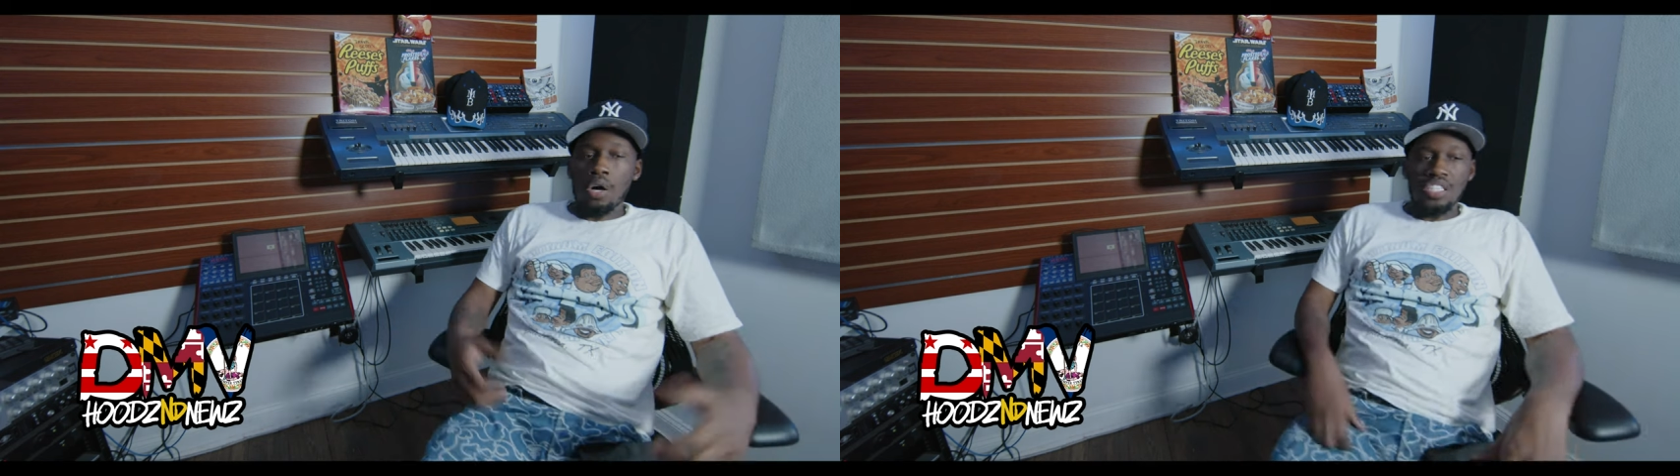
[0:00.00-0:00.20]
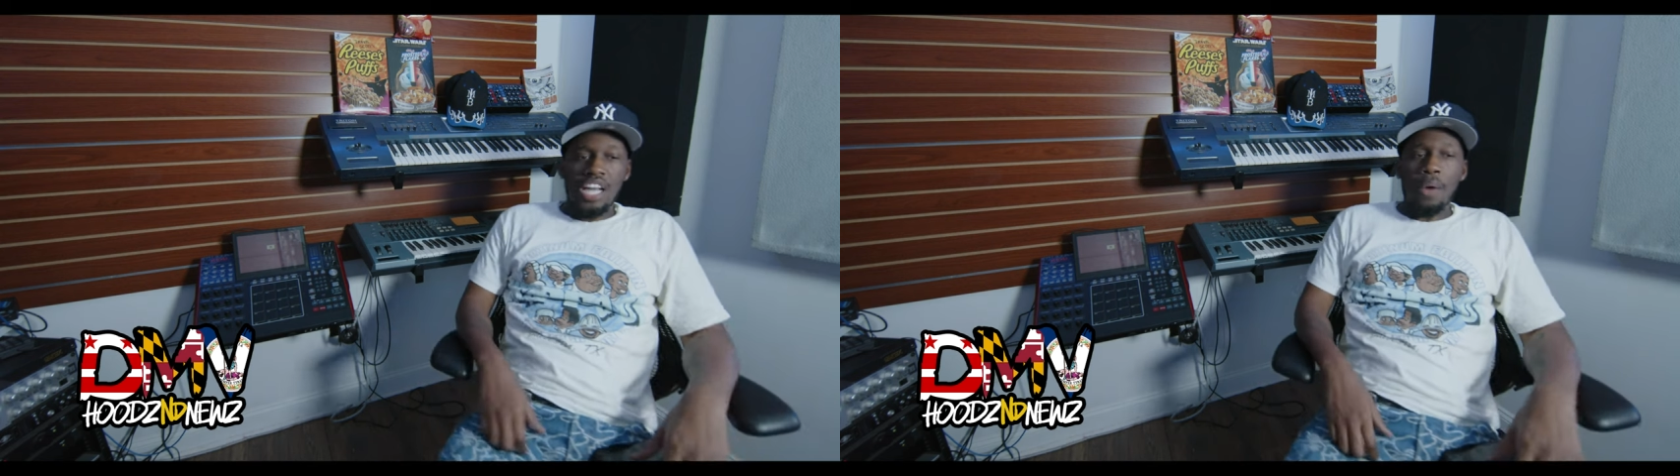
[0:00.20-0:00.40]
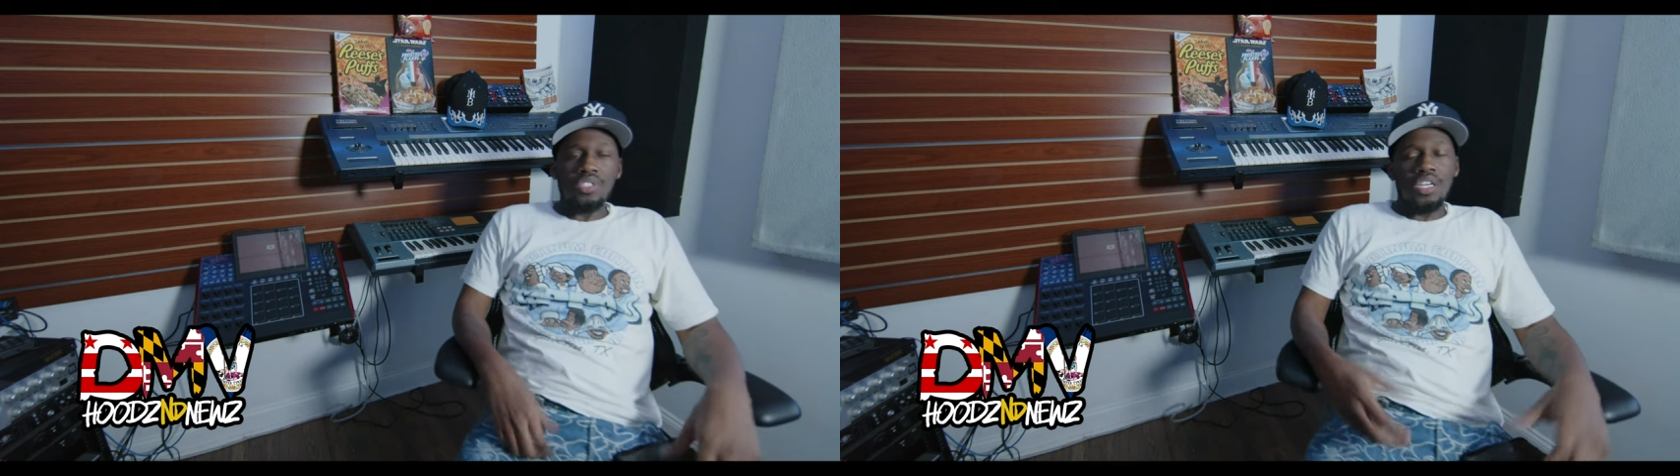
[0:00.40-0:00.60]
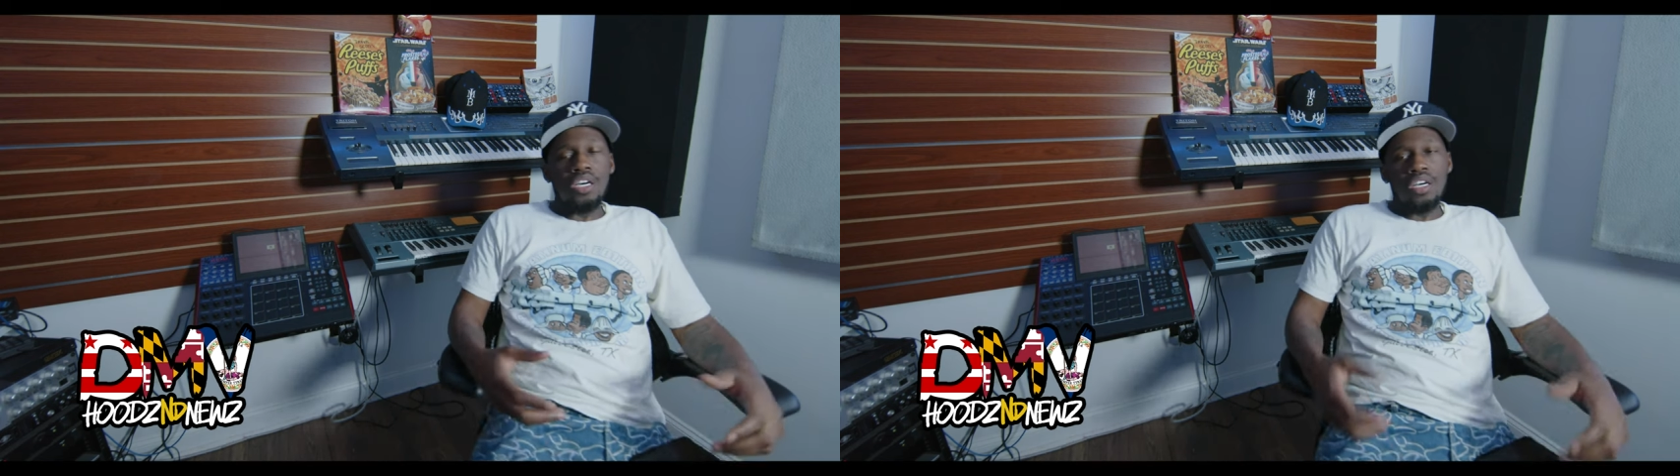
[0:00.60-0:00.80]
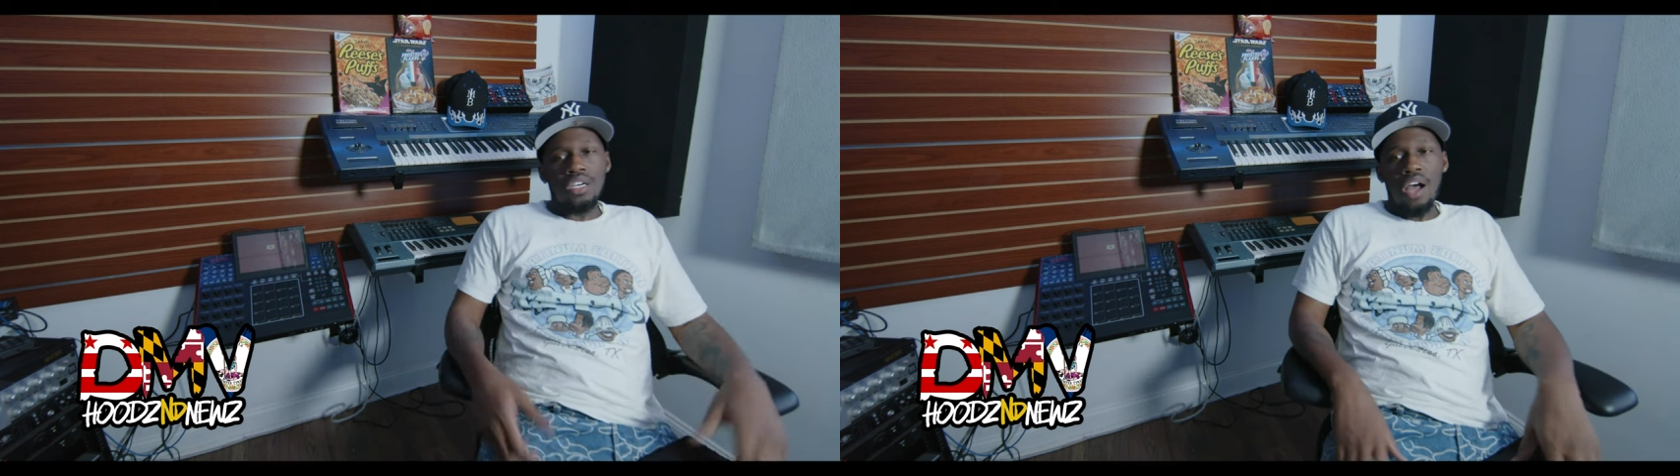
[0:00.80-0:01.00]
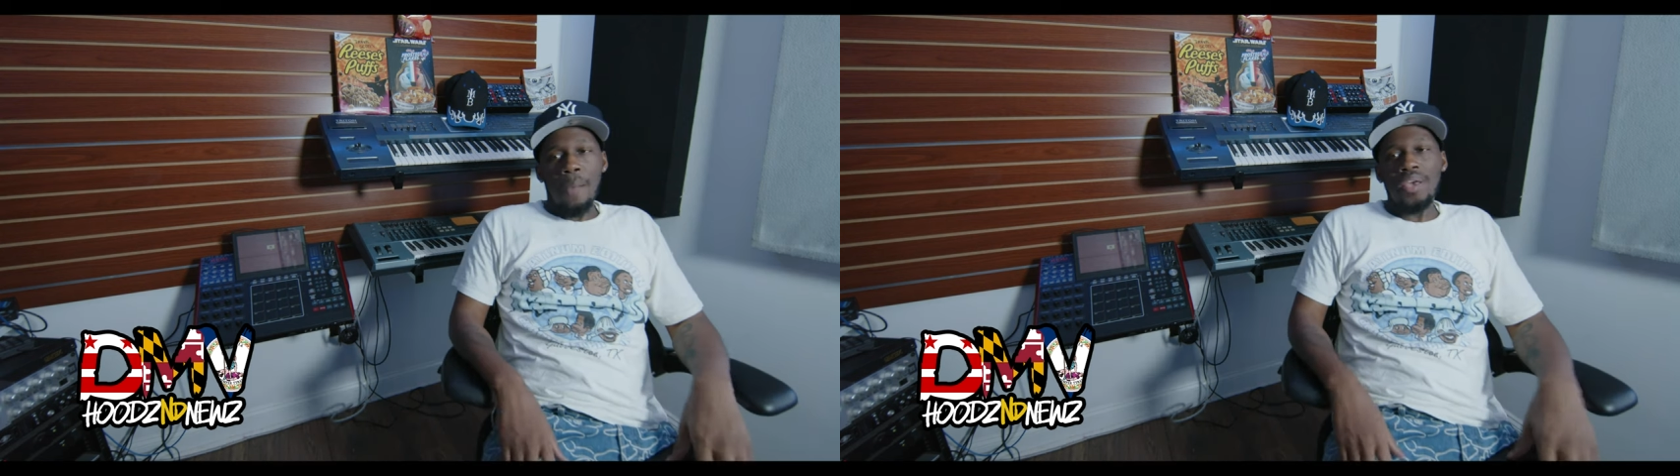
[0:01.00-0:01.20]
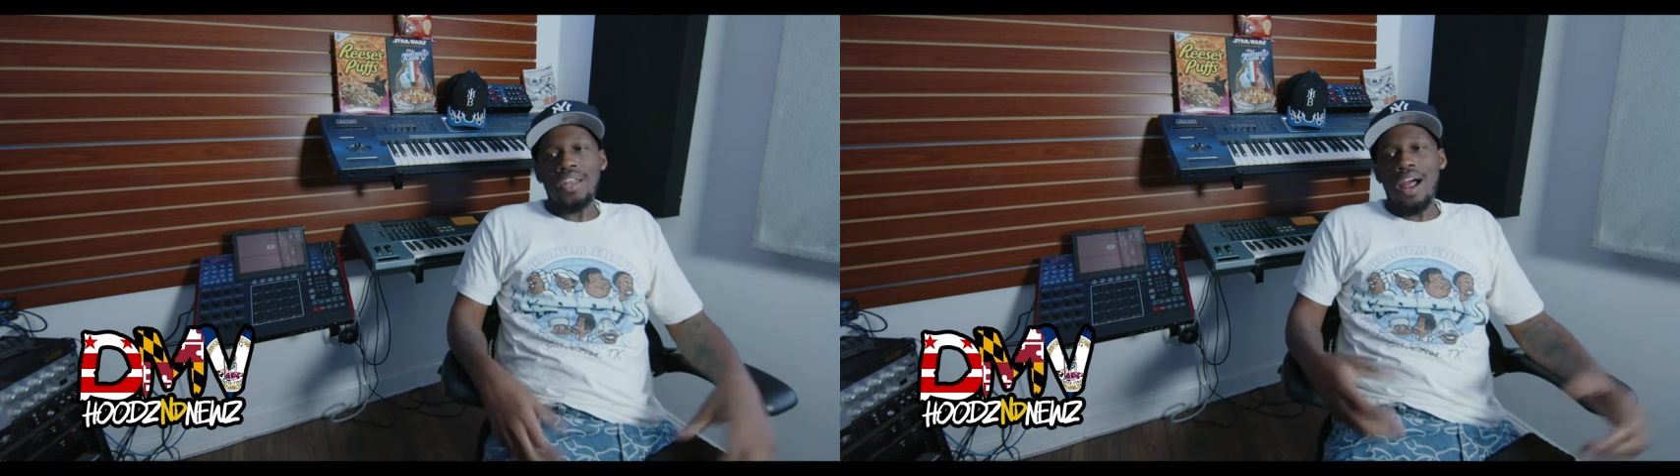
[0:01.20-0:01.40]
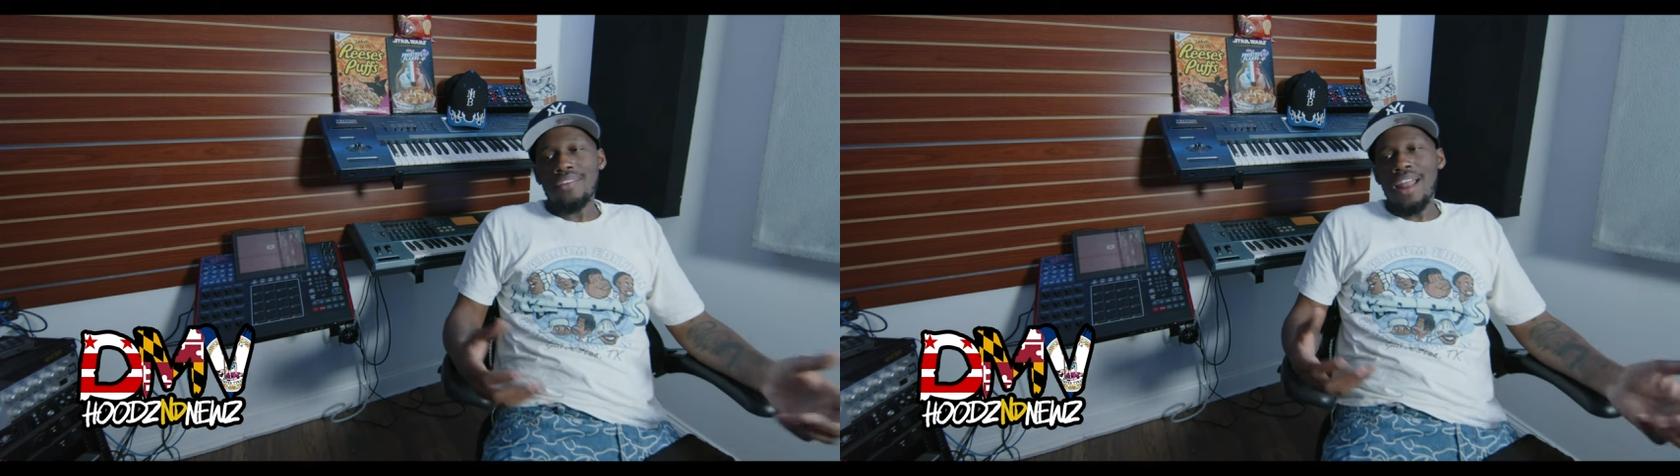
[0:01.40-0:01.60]
because I was good. I mean,
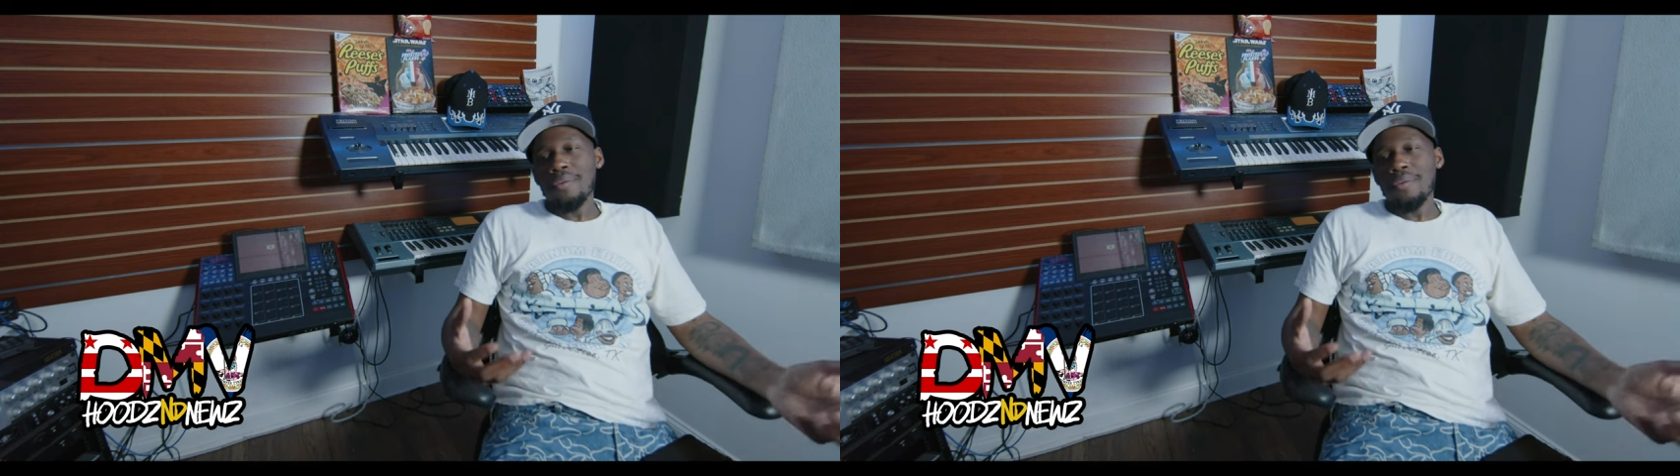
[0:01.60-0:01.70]
in